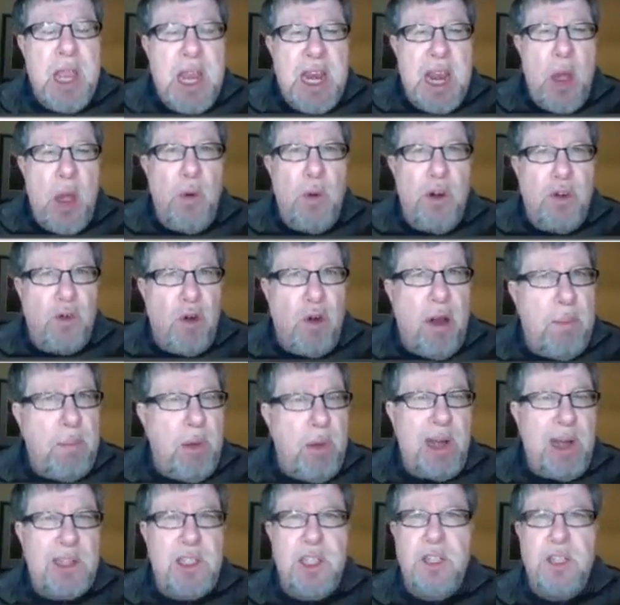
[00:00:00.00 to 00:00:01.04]
Now, where
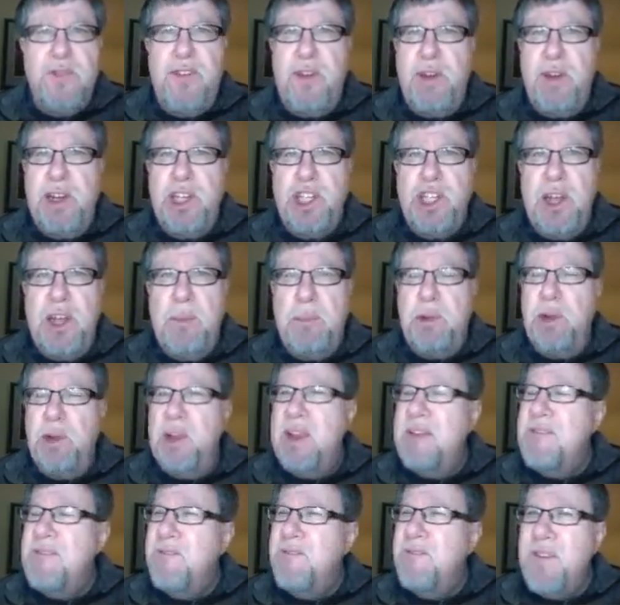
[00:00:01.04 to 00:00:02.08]
Dropbox is very simple
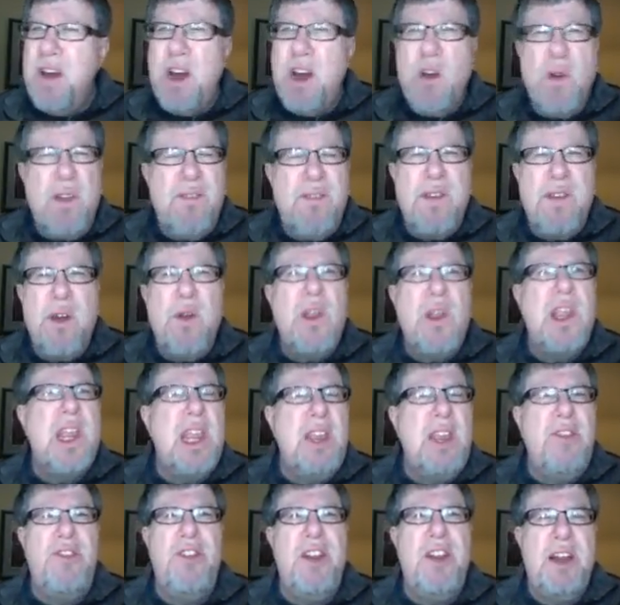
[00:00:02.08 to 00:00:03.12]
and very, very
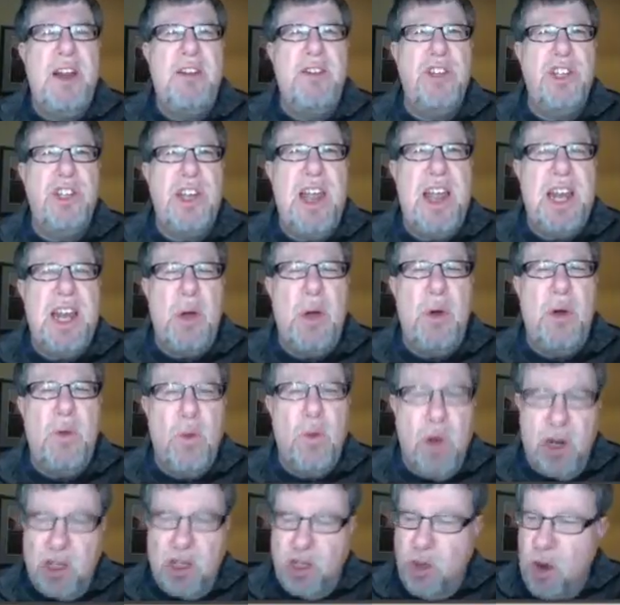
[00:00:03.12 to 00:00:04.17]
easy to understand how it
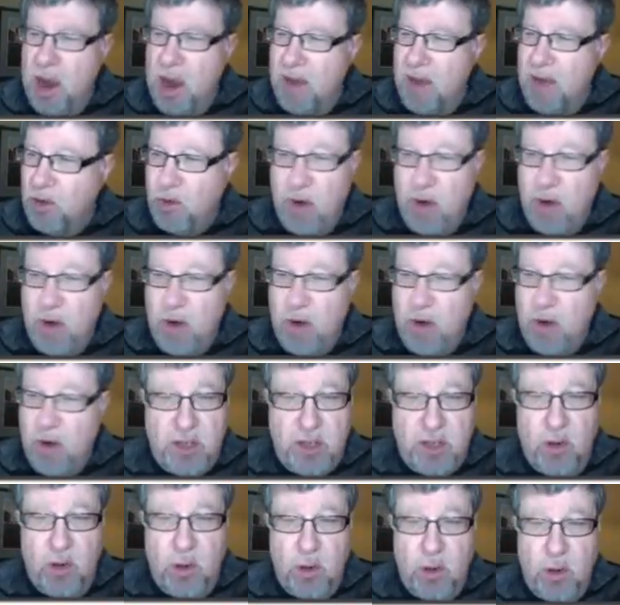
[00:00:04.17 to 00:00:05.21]
works. You have a Dropbox
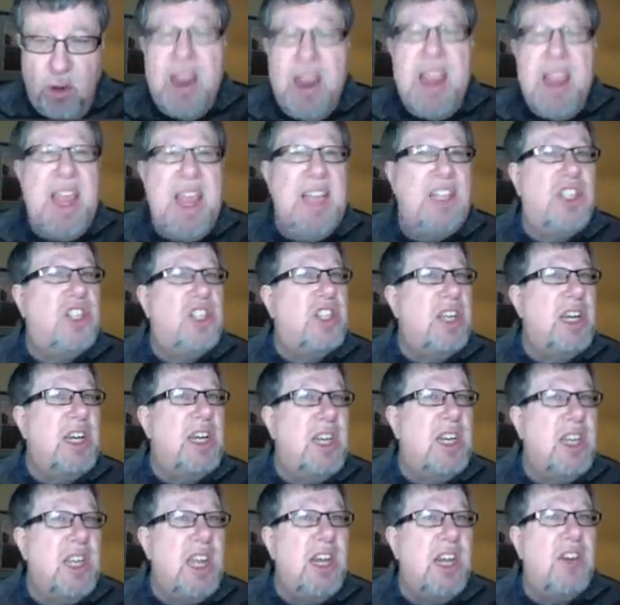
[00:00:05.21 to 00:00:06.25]
folder, it's synced
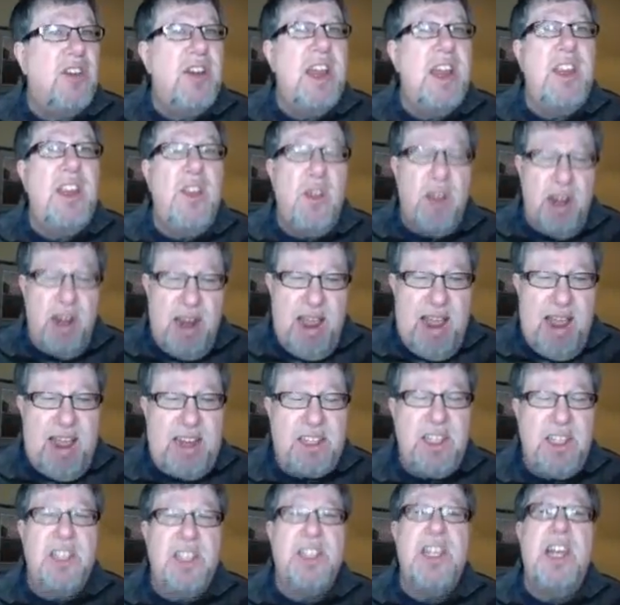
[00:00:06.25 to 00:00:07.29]
to the internet, you can
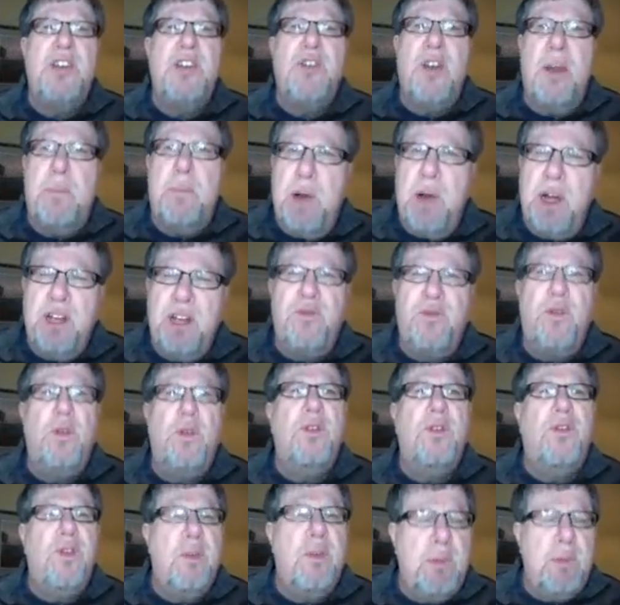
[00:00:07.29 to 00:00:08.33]
access that Dropbox
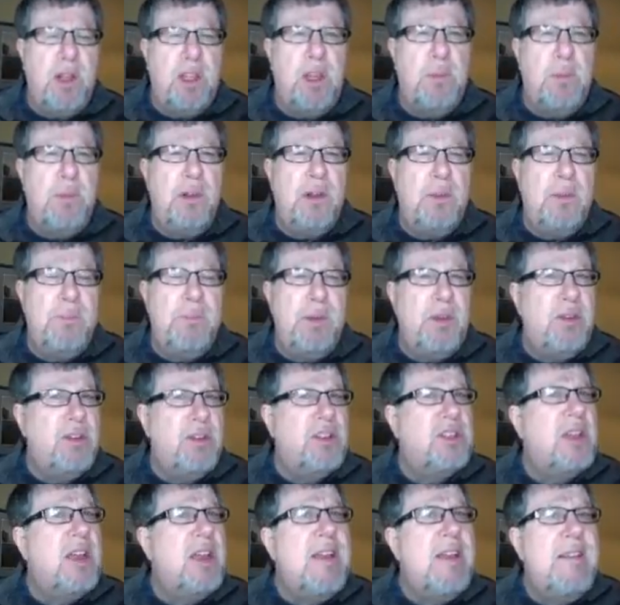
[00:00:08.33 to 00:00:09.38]
folder from multiple
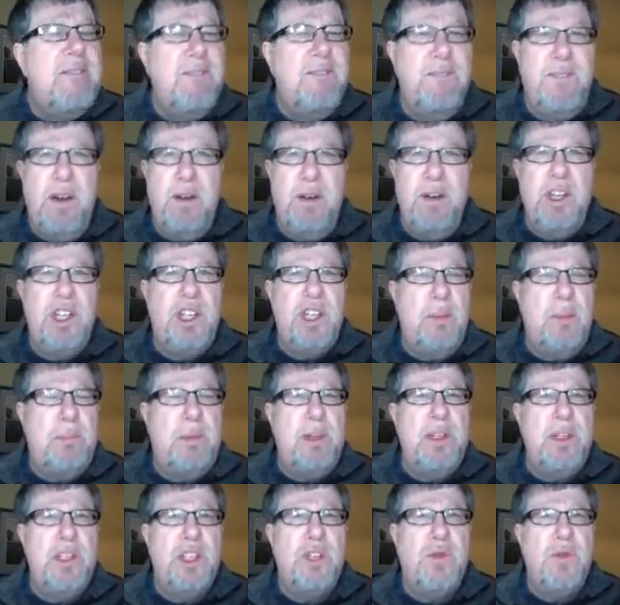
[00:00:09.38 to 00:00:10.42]
computers. Very
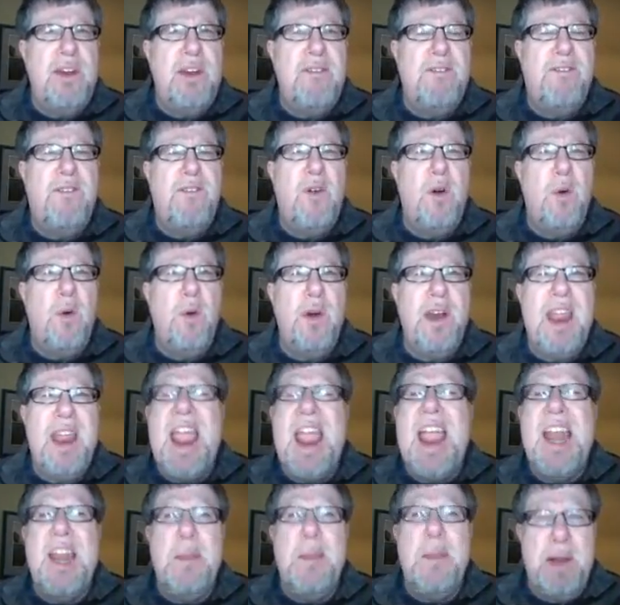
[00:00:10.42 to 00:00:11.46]
simple and straightforward.
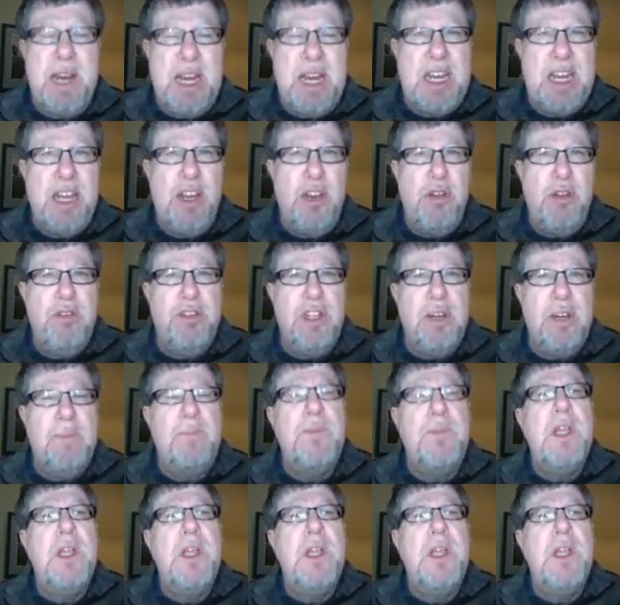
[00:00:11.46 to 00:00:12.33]
Anybody can use it.